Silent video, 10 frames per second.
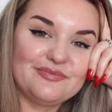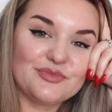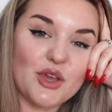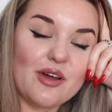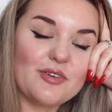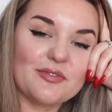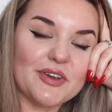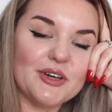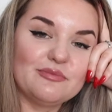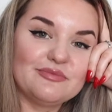You ever
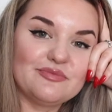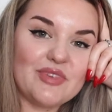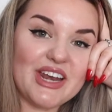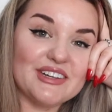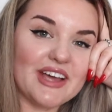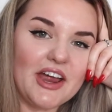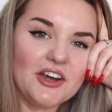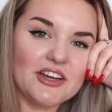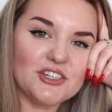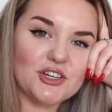film an
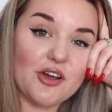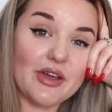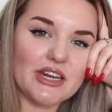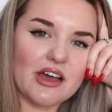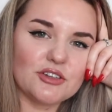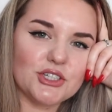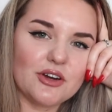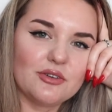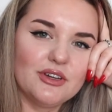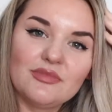entire intro and
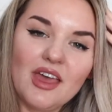outro